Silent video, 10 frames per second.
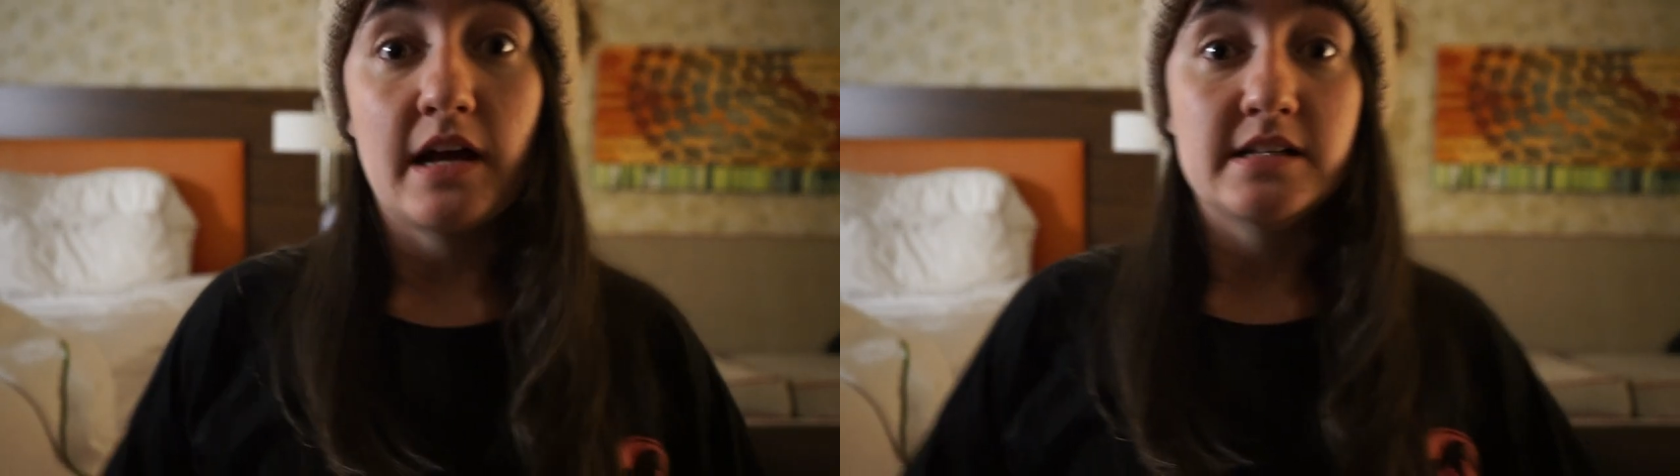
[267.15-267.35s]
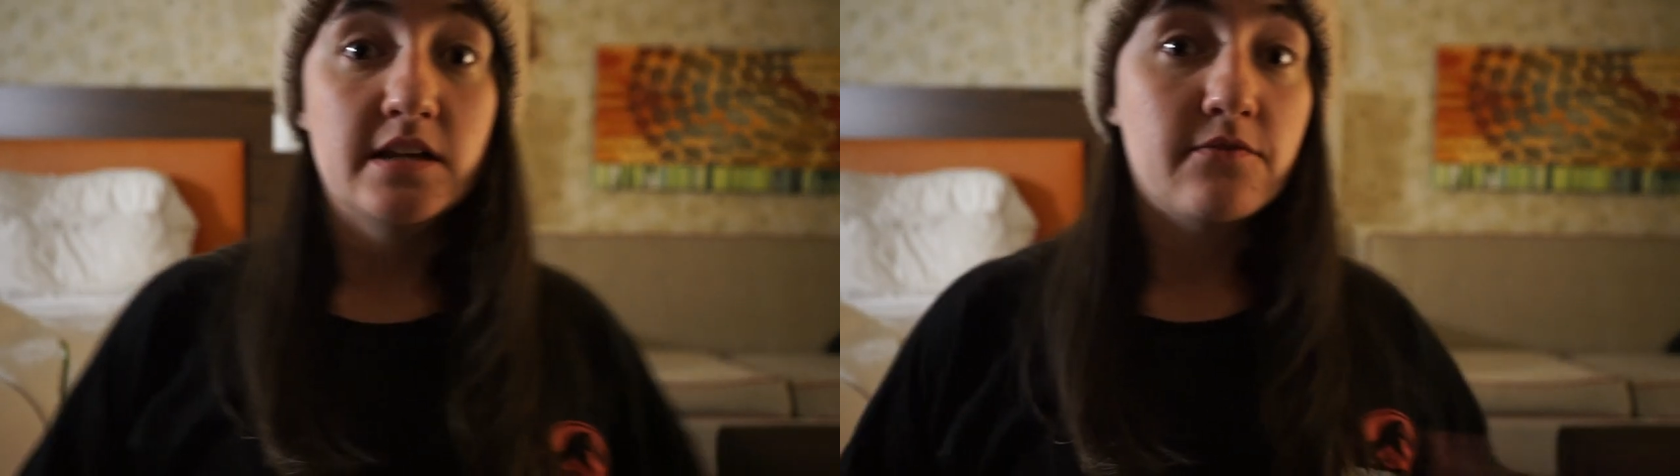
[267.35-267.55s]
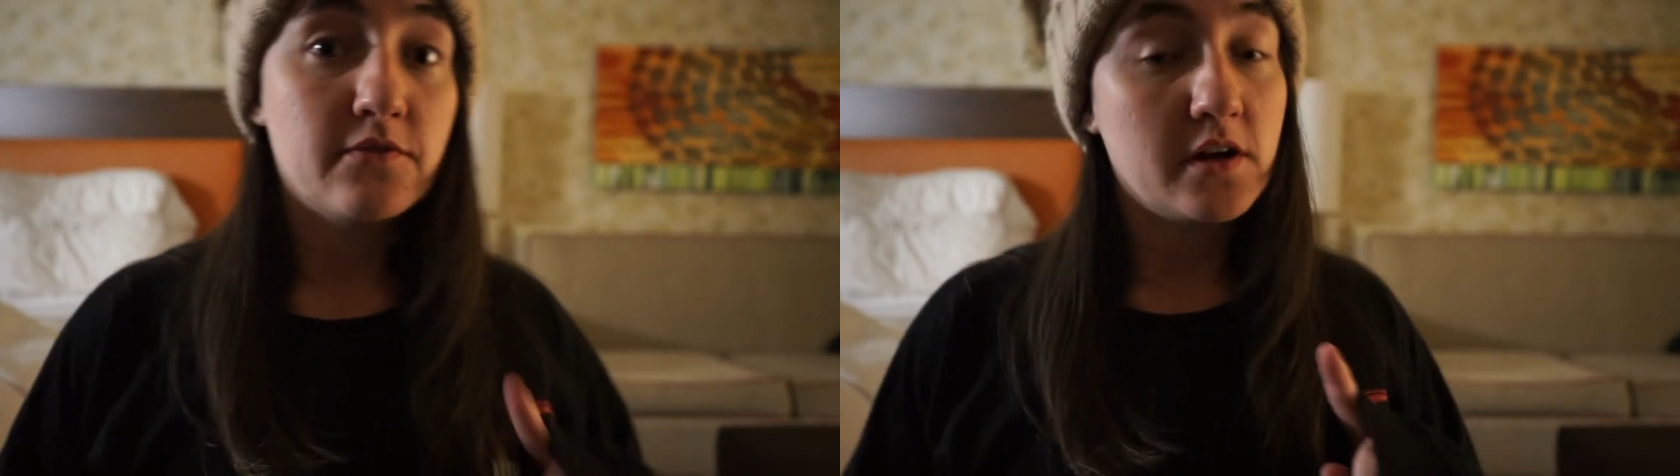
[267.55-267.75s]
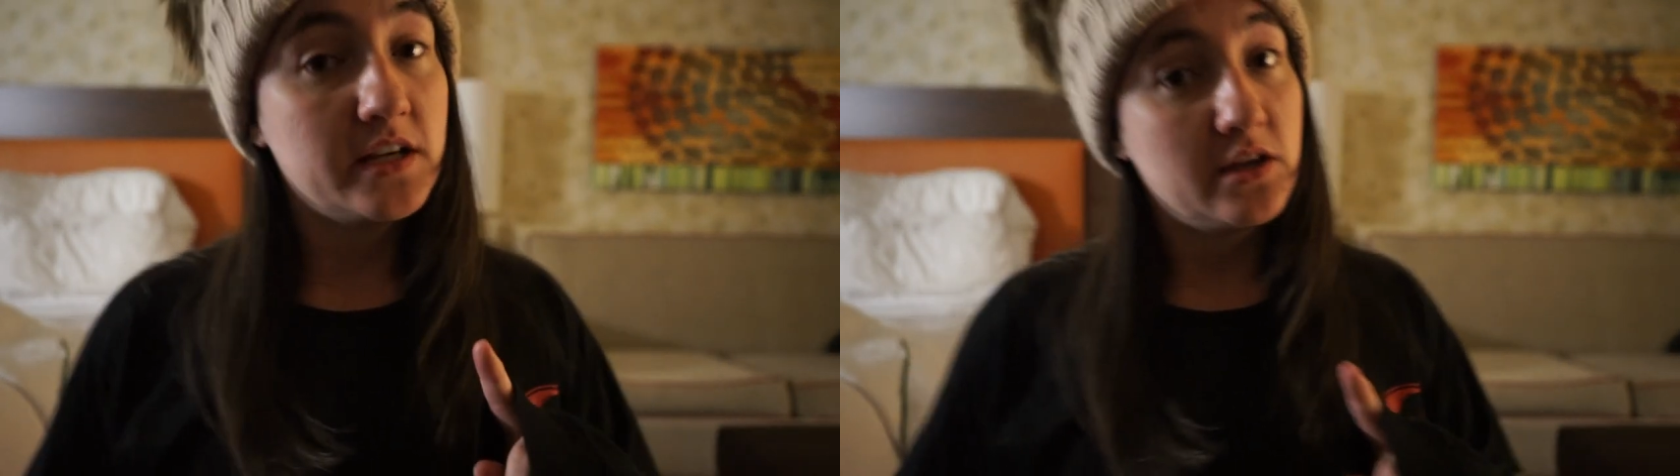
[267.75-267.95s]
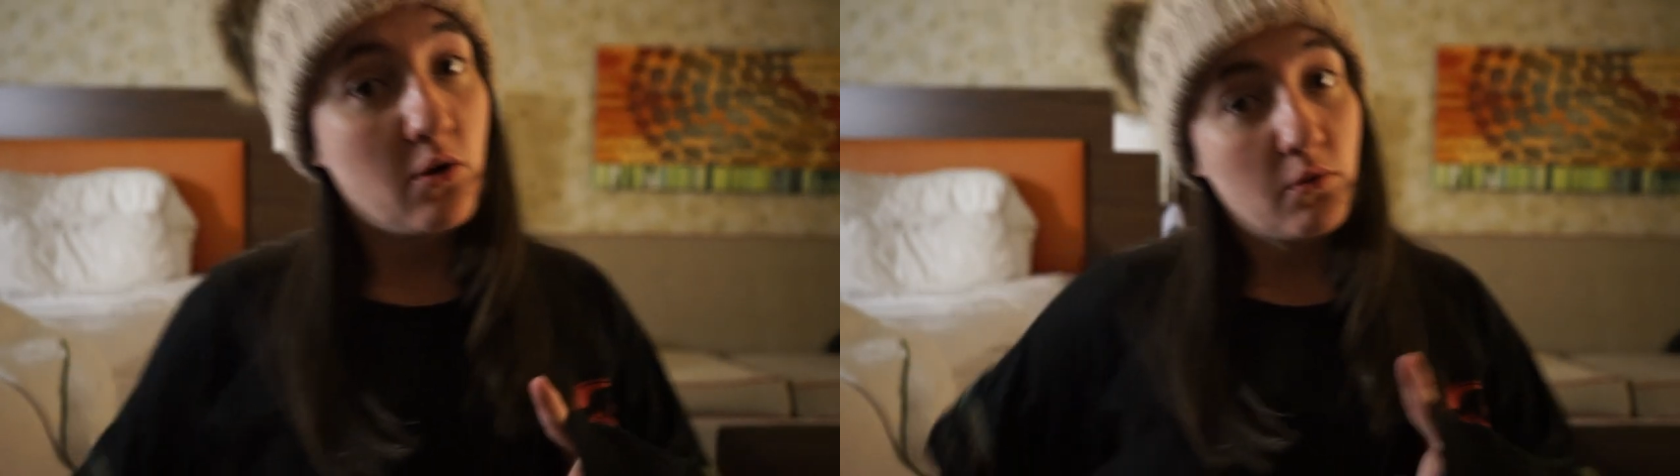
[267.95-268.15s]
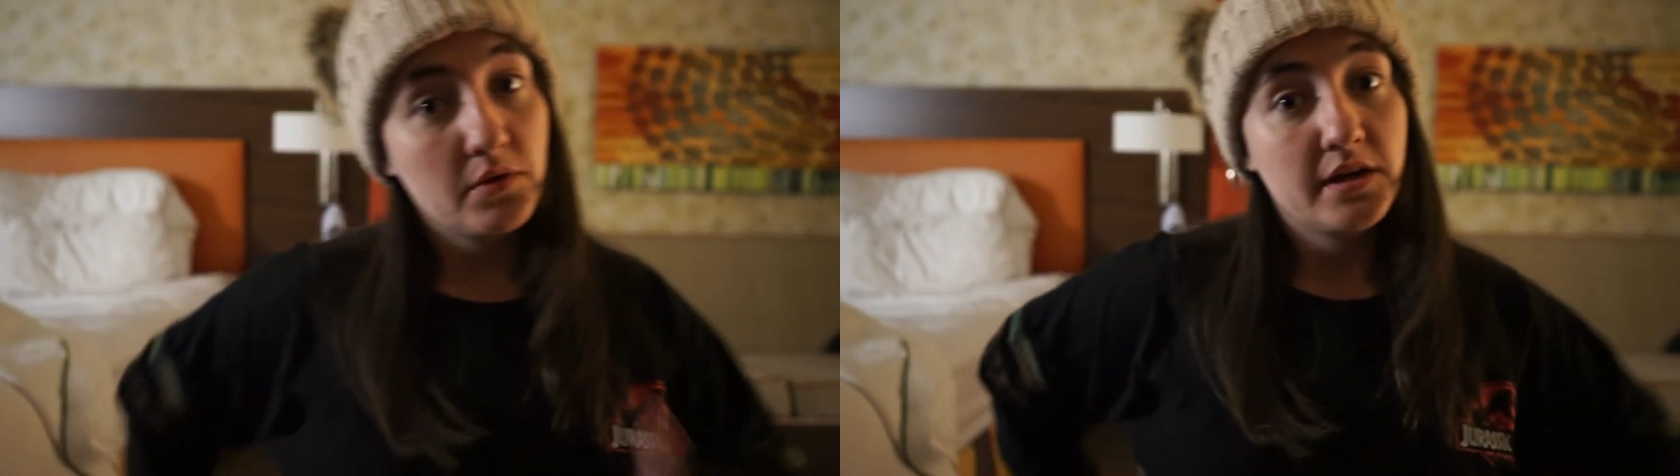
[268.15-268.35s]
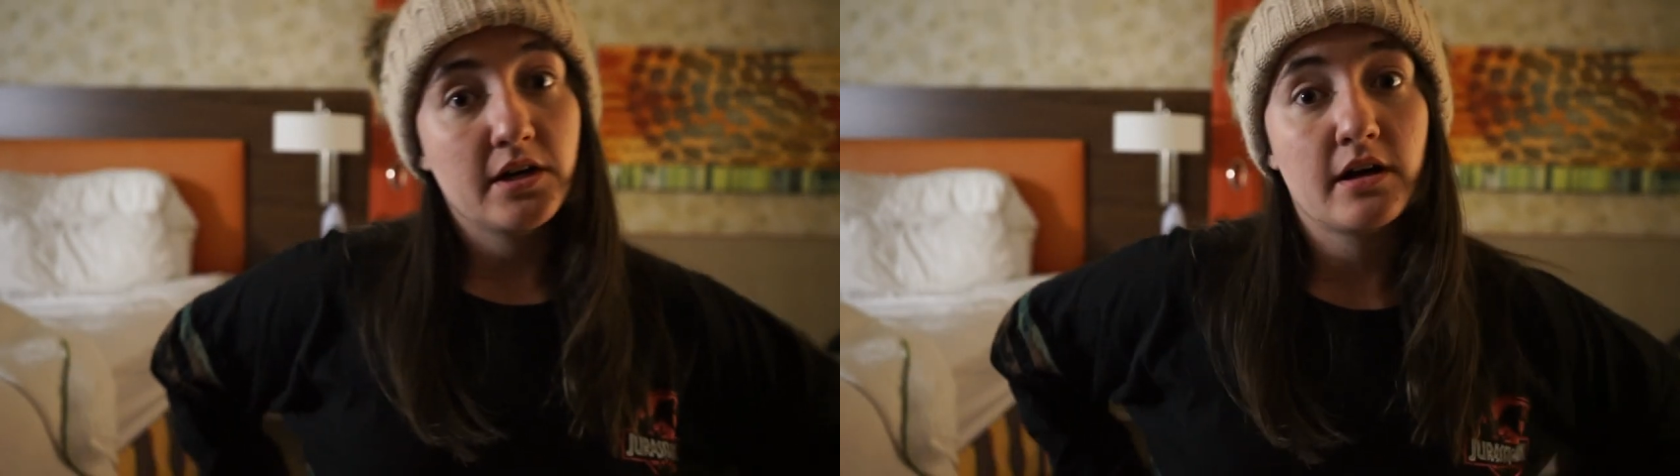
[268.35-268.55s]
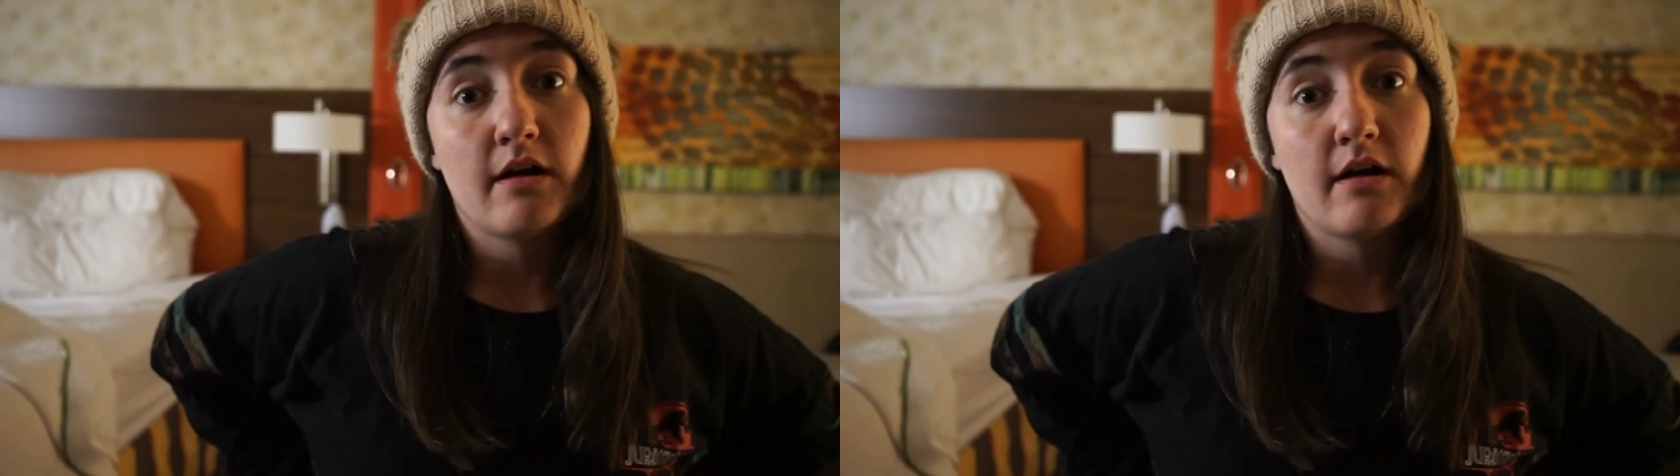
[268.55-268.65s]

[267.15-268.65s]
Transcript: I did it for a whole year.